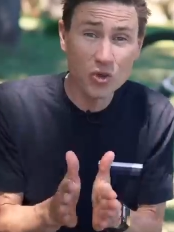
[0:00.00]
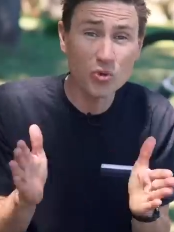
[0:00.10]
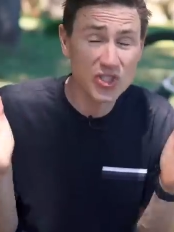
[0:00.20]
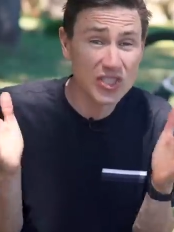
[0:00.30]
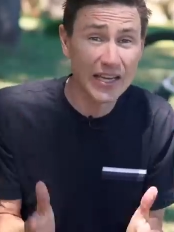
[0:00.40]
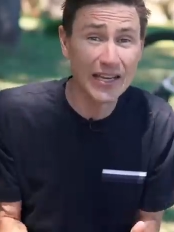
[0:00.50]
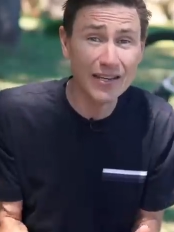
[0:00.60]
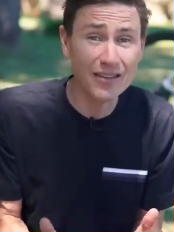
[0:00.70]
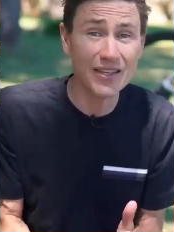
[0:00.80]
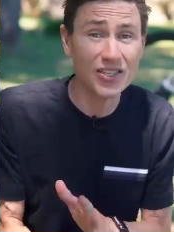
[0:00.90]
you
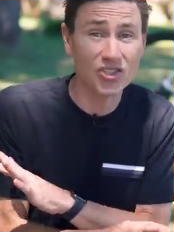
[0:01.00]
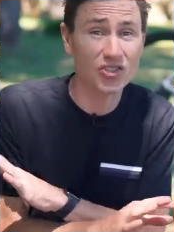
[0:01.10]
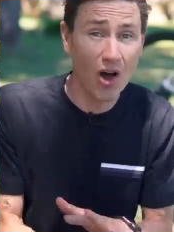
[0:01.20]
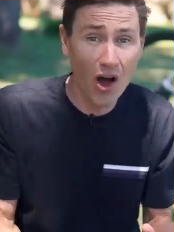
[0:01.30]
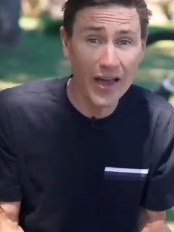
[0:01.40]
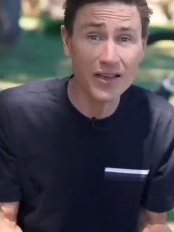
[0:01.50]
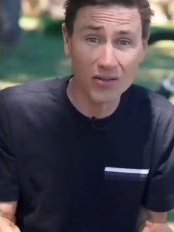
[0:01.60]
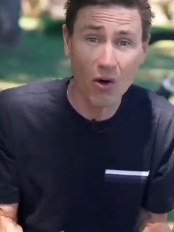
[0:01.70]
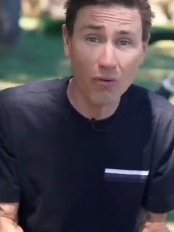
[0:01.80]
seen the size